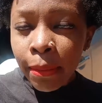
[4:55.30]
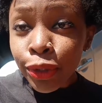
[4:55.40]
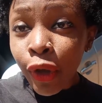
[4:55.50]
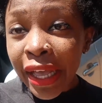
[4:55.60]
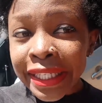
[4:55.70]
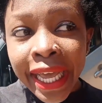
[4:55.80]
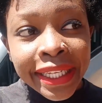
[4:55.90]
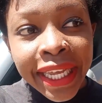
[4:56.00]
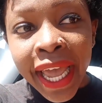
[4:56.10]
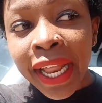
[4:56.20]
I am so
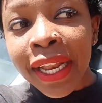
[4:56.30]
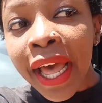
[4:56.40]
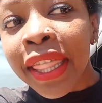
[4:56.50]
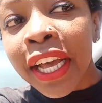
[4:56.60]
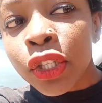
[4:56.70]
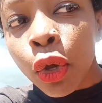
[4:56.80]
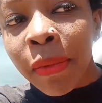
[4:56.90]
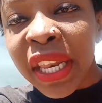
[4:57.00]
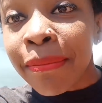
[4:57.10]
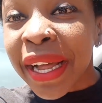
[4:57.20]
excited. There are so
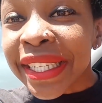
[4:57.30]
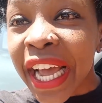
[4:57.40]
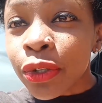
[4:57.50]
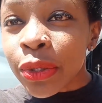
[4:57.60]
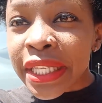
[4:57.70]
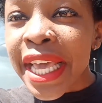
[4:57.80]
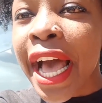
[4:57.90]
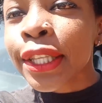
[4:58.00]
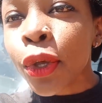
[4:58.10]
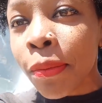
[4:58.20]
many Matatus
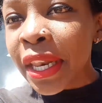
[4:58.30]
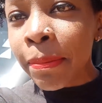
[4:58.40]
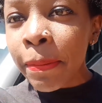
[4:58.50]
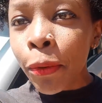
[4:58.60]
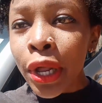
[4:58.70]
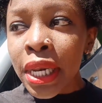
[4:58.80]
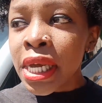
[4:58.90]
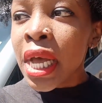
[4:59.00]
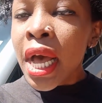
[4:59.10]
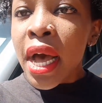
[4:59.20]
here, so many people.
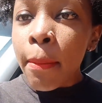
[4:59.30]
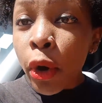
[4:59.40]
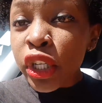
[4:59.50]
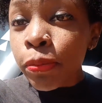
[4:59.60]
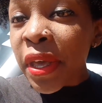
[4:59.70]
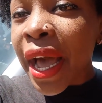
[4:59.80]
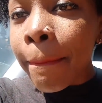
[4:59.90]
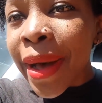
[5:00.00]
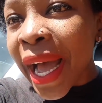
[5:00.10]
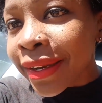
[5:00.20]
I'm going to pick
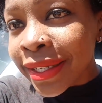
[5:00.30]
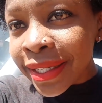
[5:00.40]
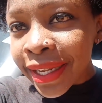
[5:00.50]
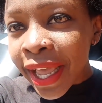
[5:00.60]
a mat